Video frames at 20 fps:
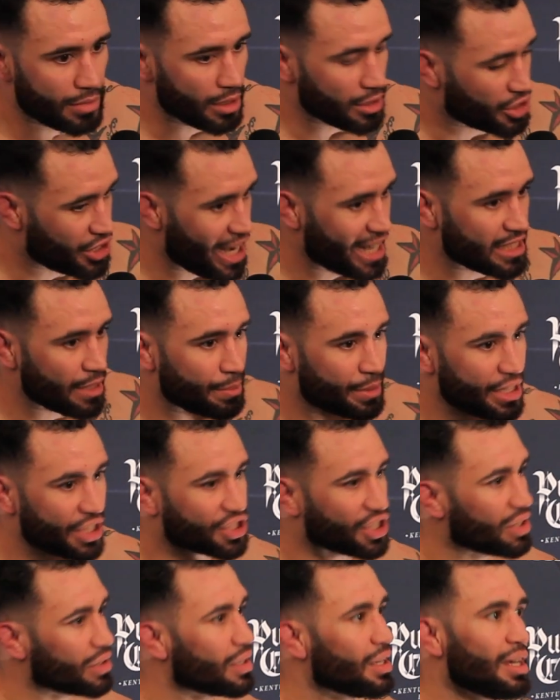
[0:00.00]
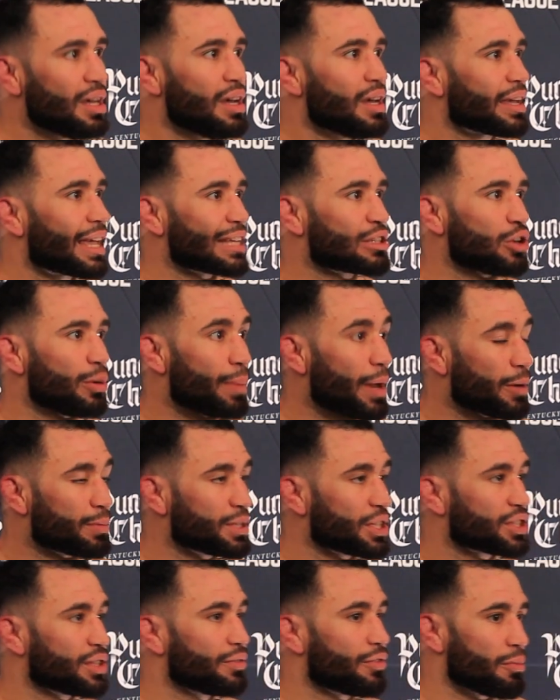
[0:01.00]
change of position, get to a better
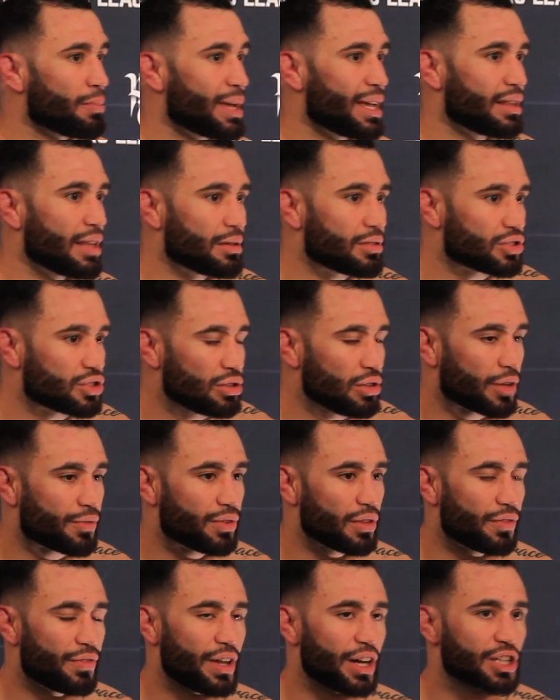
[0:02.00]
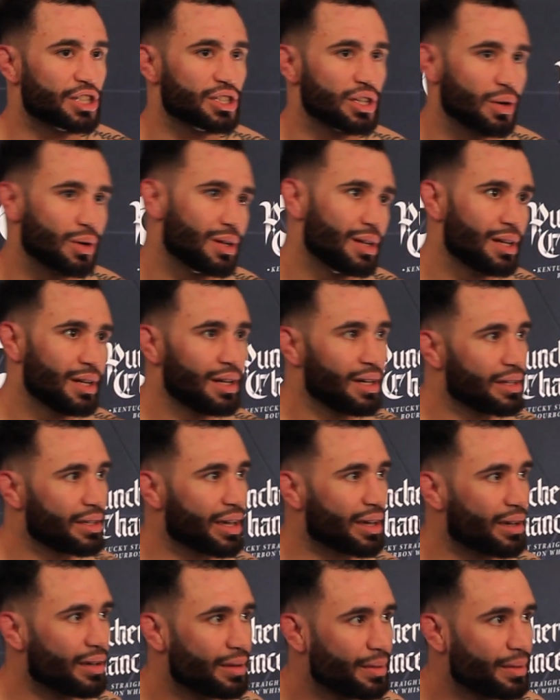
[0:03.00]
position for me, and then look for the finish. So, yeah.